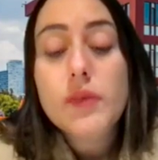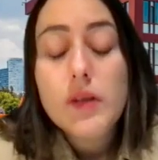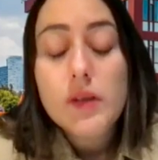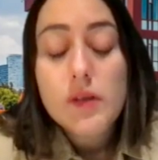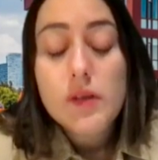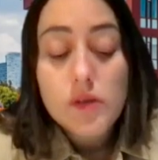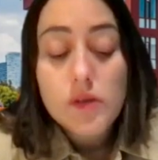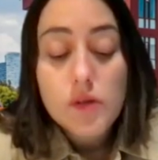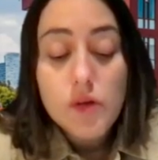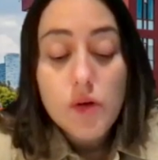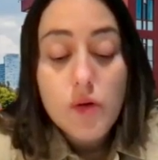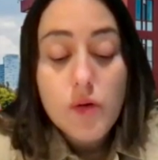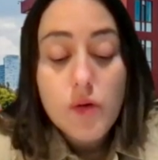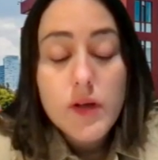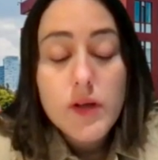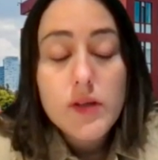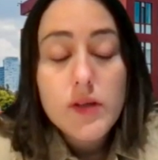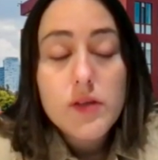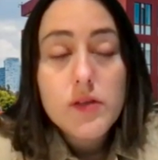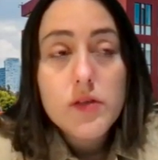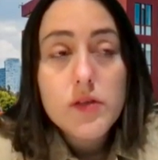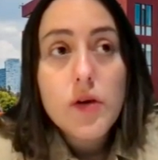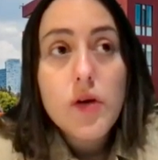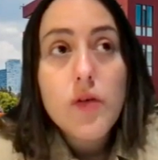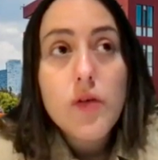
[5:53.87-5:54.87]
So
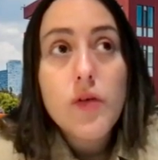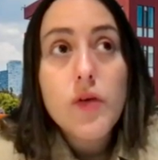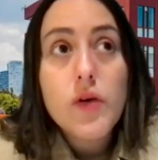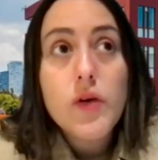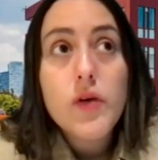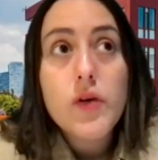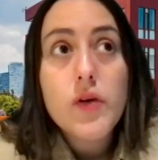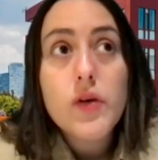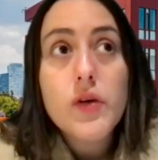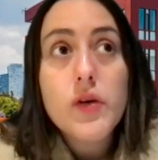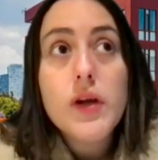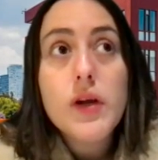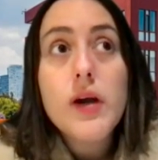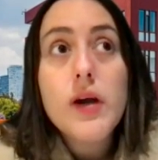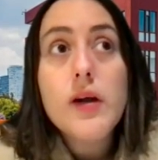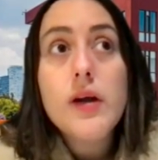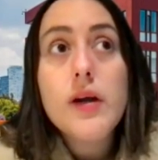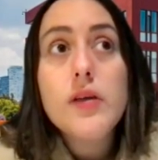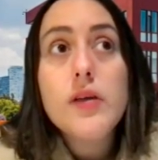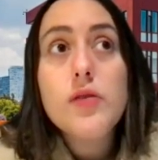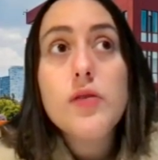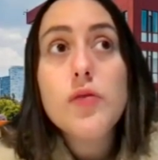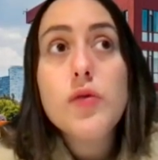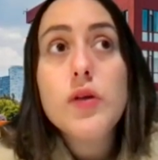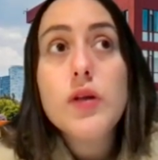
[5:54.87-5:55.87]
each of our
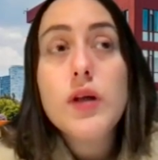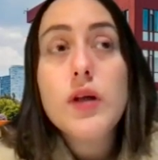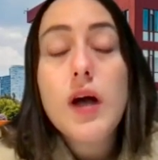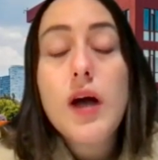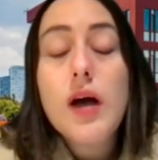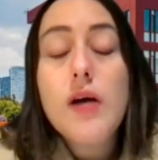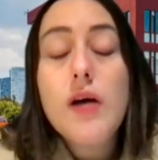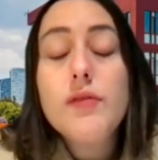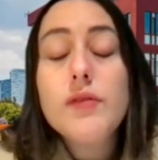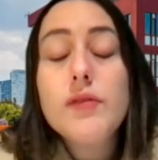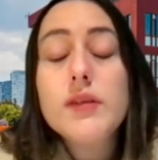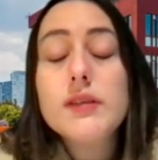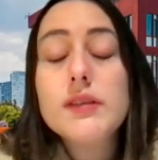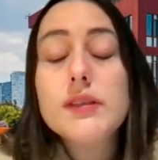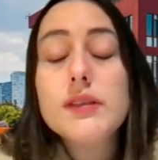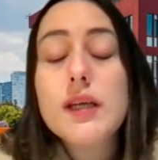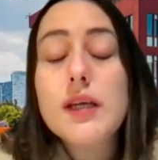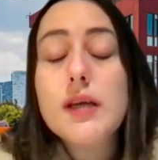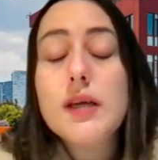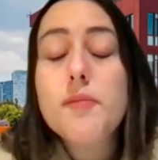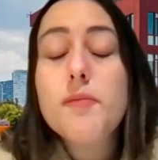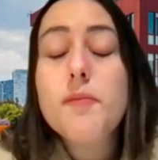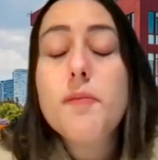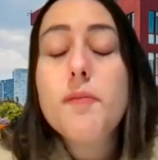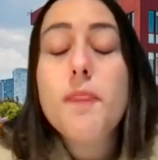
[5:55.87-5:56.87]
target will have the
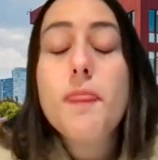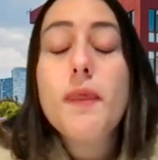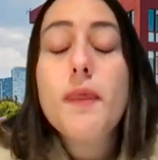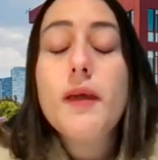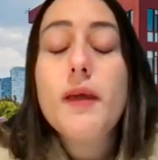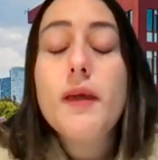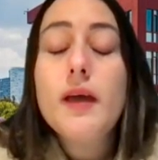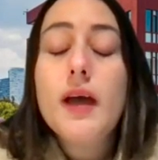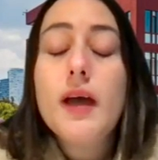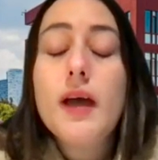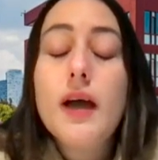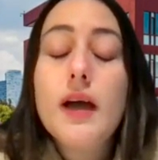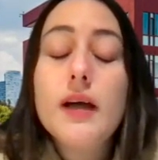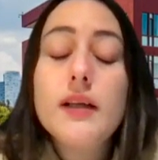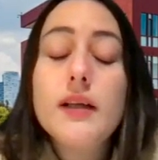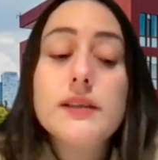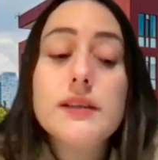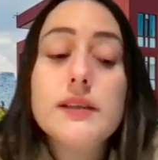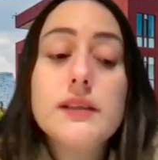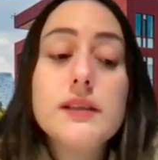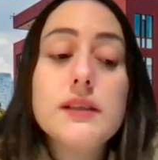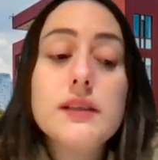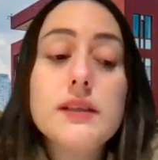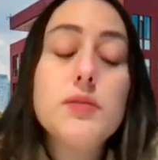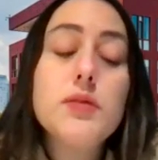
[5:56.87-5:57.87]
same and
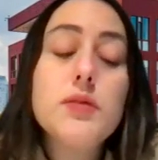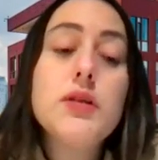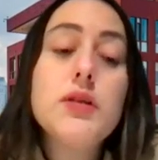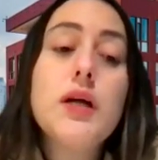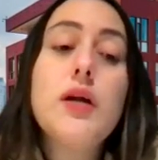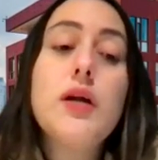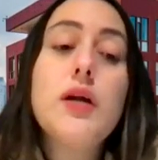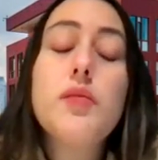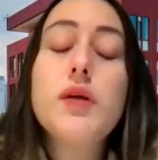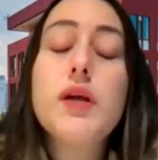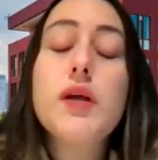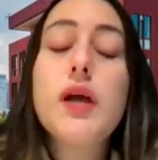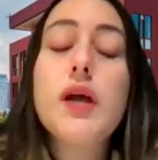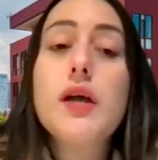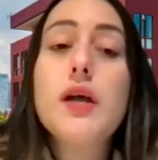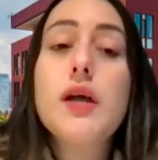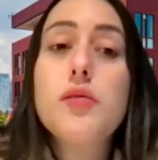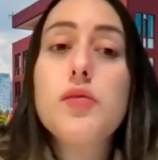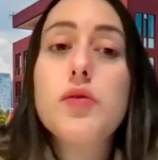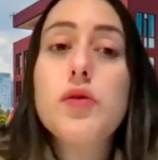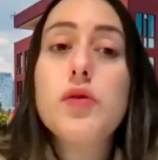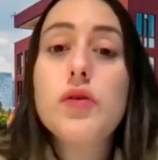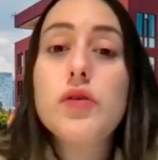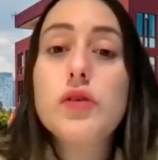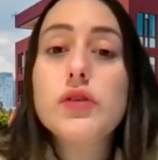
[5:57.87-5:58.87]
similar
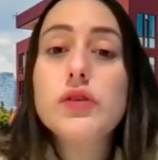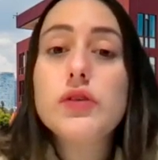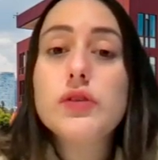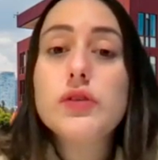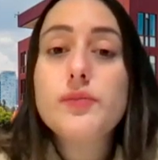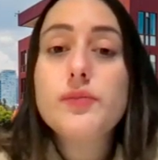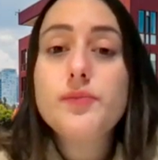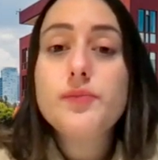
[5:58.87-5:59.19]
behaviors,